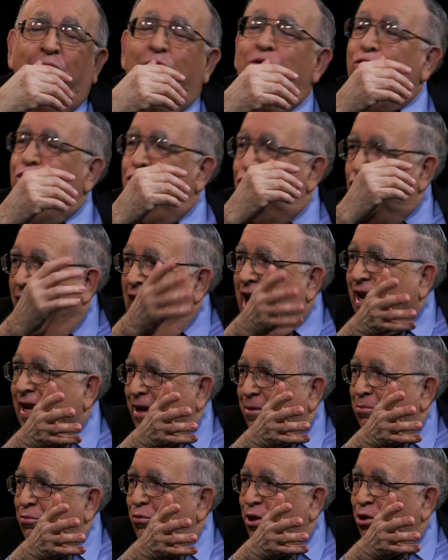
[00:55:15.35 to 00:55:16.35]
who shot
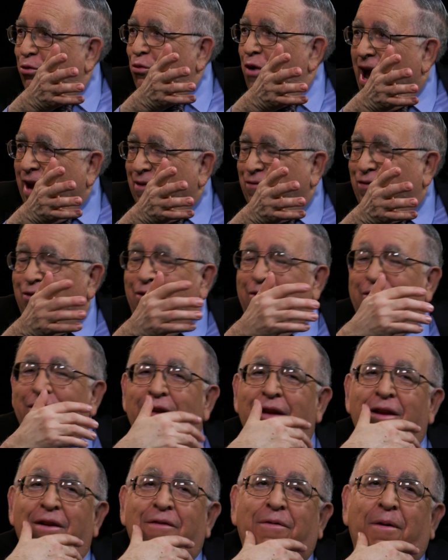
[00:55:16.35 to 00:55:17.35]
him with a rifle
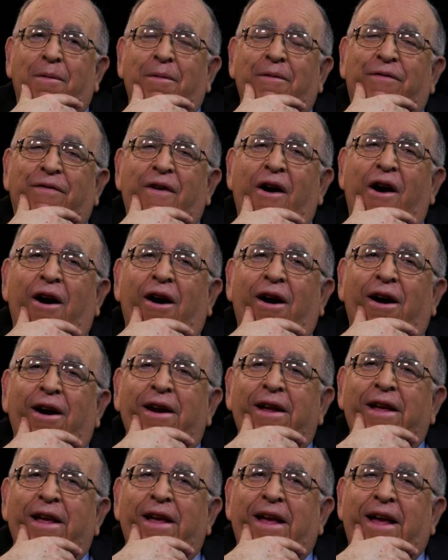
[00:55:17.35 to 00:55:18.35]
from afar.
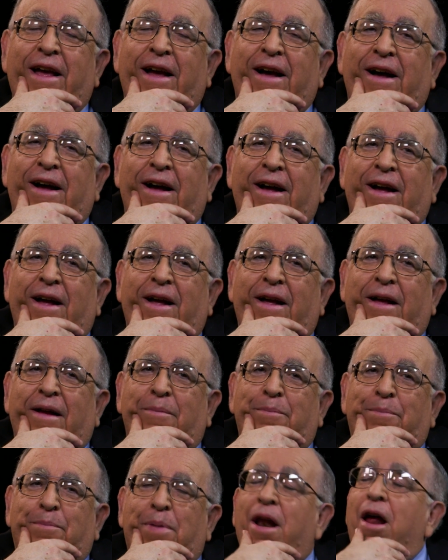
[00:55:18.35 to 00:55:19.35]

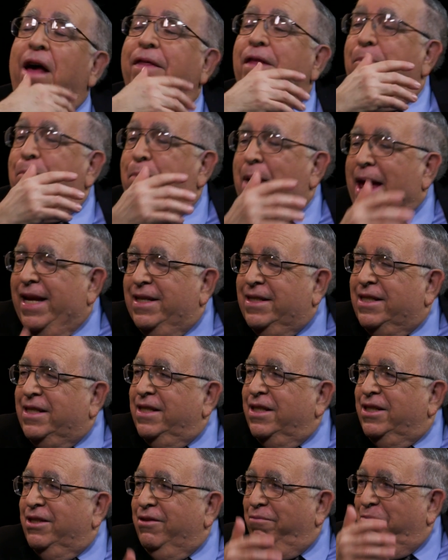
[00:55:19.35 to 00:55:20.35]
But on the
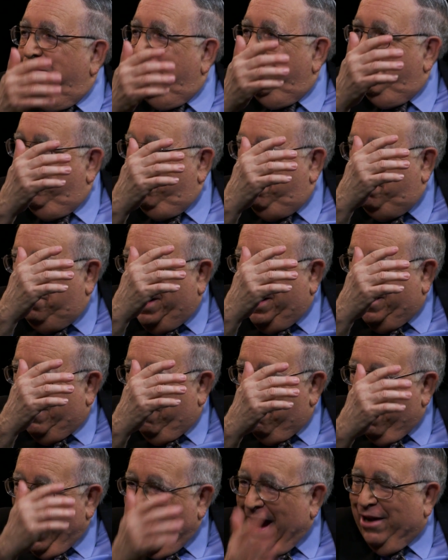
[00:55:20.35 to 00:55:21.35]
basis of being
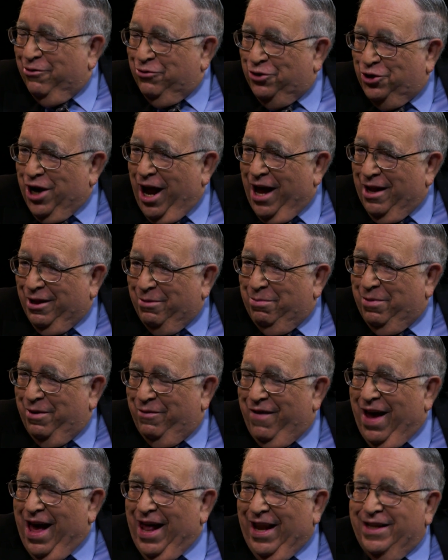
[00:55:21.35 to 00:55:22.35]
the man who shot
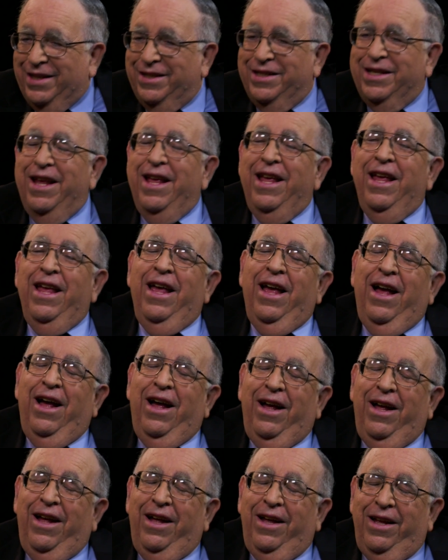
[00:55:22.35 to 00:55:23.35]
Liberty Valance,
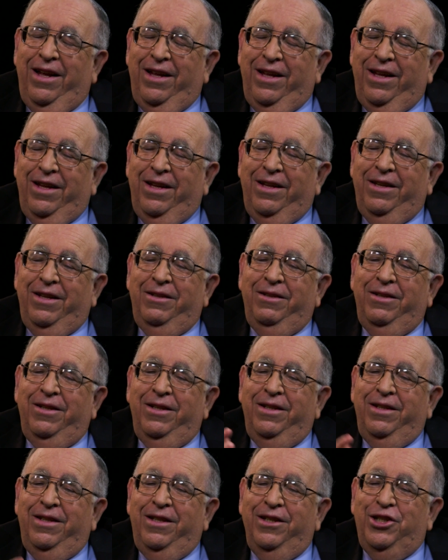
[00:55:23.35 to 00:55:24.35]

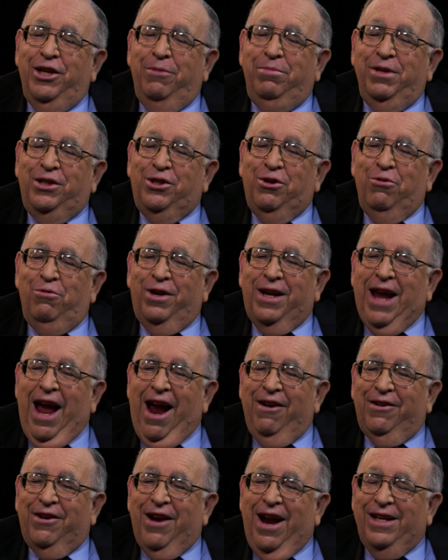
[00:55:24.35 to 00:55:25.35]
the Jimmy Stewart
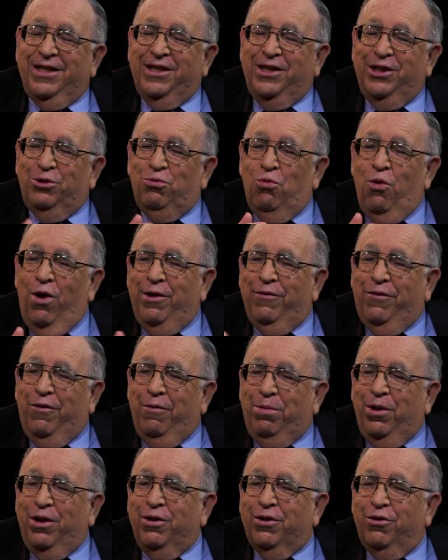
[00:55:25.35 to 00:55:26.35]
character has this
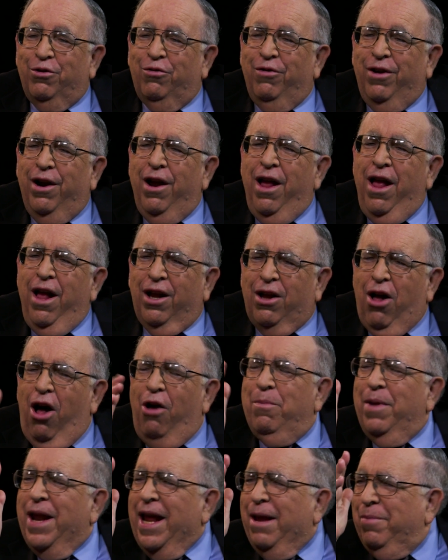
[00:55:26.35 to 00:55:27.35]
wonderful political career,
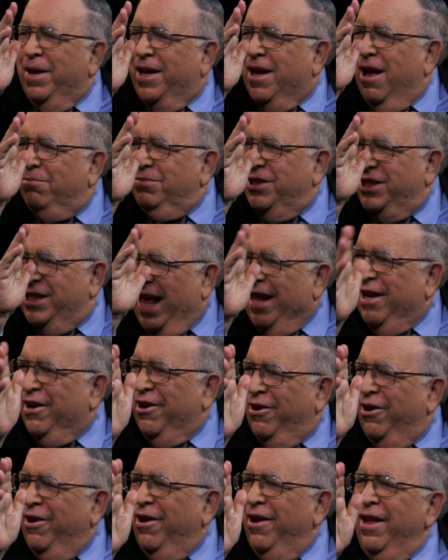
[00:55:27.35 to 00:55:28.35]
culminating, becomes
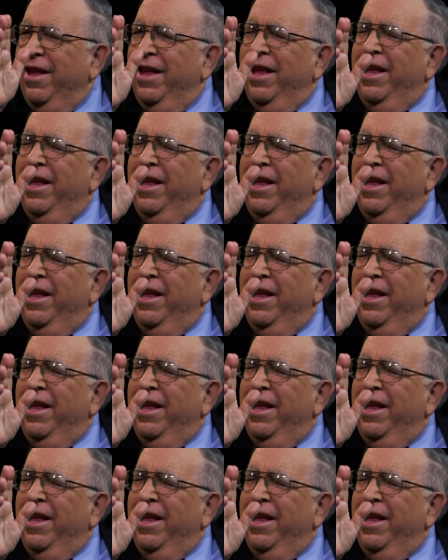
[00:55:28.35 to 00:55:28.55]
senator.